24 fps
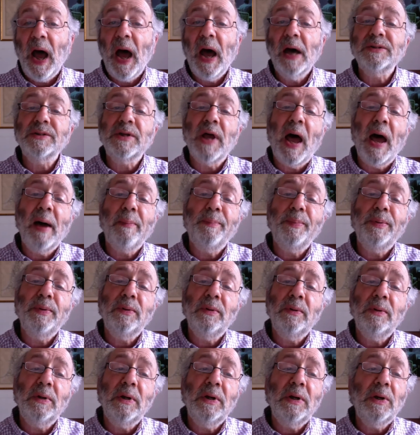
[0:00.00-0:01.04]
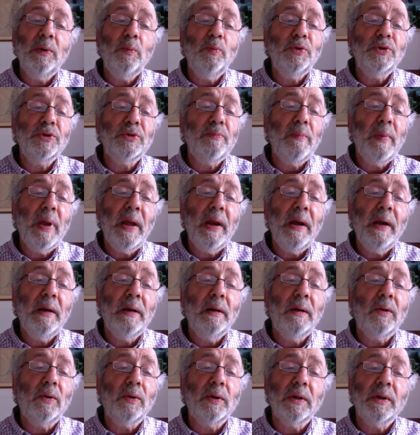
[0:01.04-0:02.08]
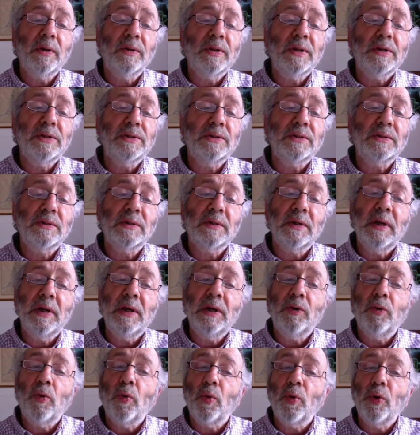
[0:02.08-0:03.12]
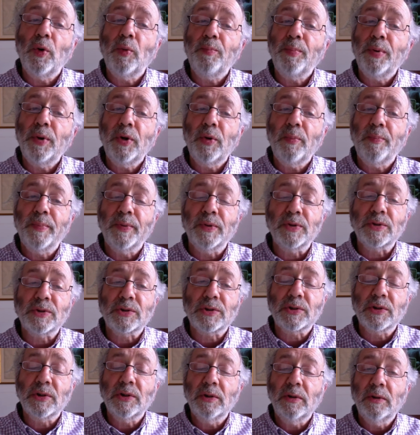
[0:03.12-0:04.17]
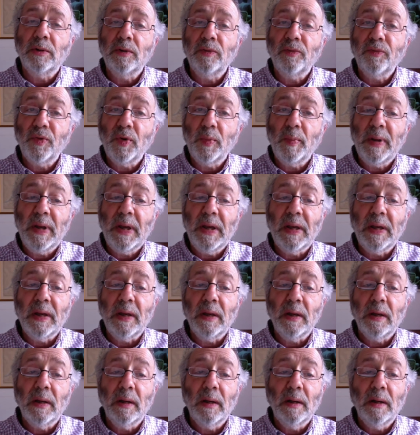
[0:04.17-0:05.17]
"as happen it was made like this here all a purpose for me?"